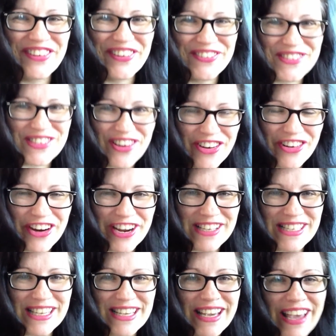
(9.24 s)
Phone's all
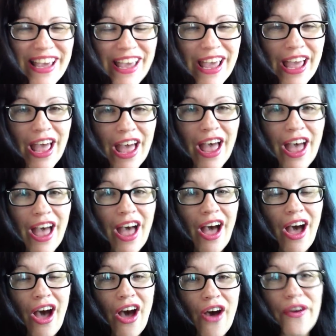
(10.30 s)
crazy.
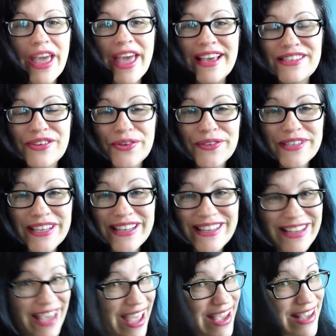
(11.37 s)
Okay, so
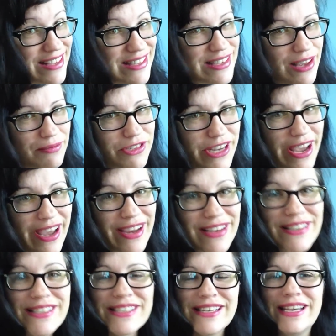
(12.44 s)
today's
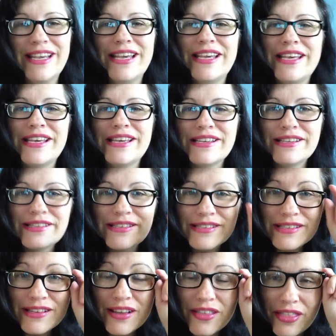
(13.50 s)
subject
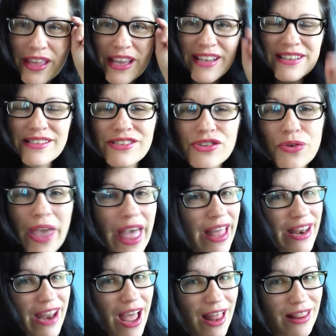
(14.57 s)
is things you
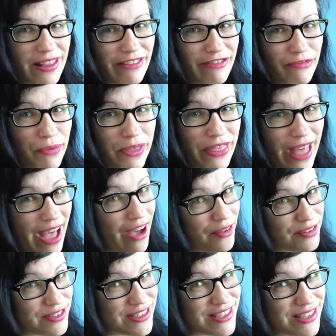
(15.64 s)
cannot live
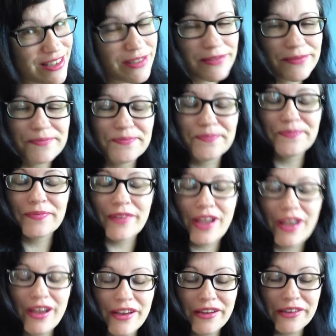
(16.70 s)
without.
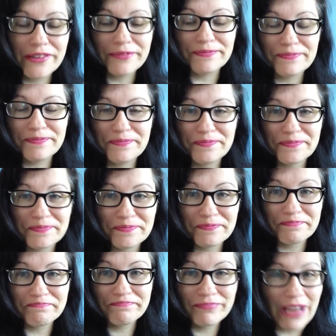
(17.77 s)
Um,
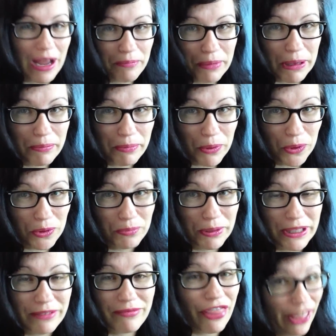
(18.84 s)
not people,
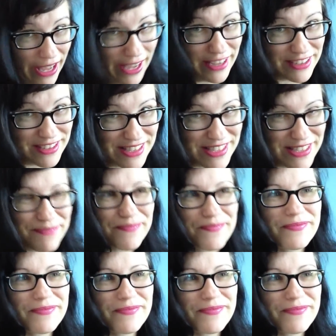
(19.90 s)
but things.